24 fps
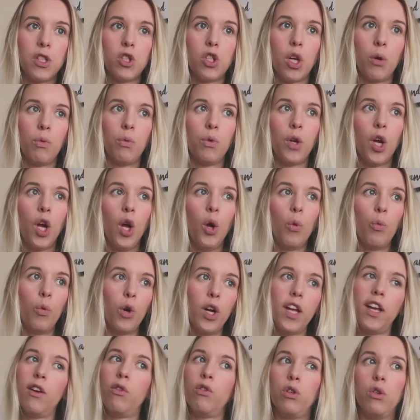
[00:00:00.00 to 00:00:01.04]
So
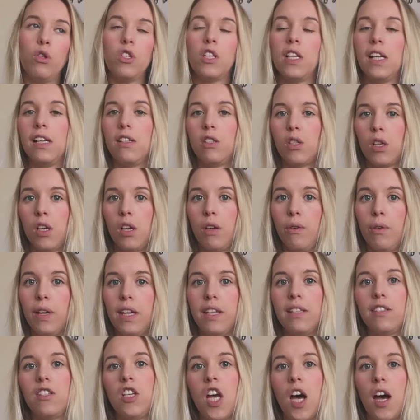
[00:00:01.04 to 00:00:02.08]
what he'll usually do
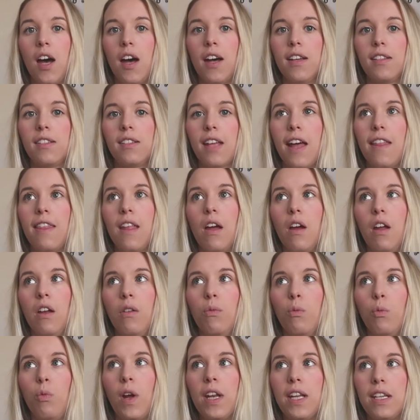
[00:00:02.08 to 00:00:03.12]
is nurse, and
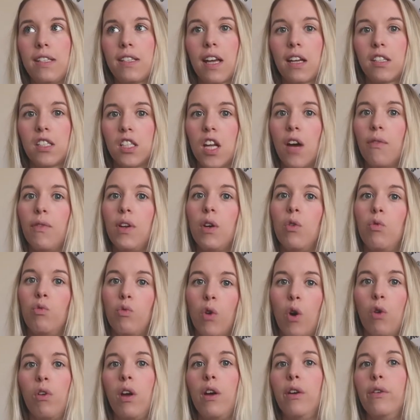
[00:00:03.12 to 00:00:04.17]
then when he's had enough, he'll
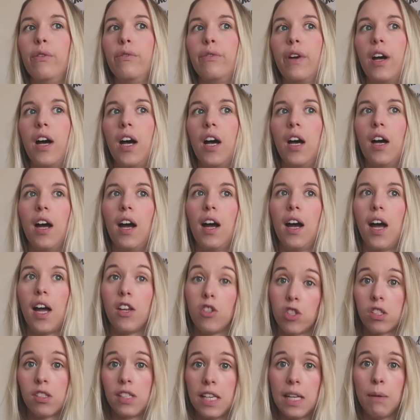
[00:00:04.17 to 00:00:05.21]
roll over and
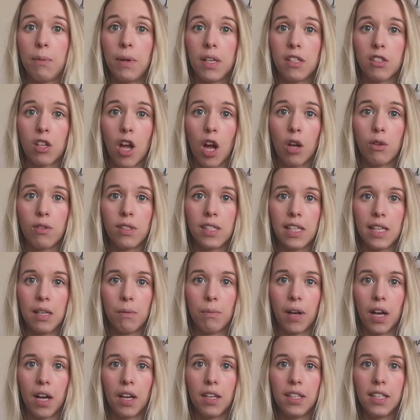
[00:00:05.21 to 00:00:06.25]
just sleep in his
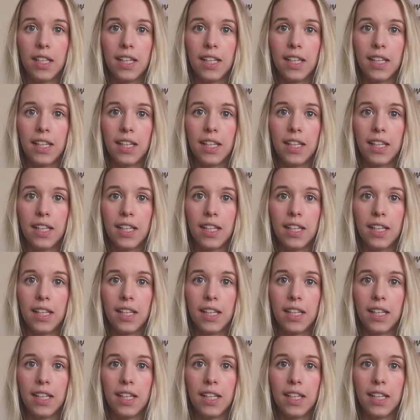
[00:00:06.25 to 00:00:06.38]
co-sleeper.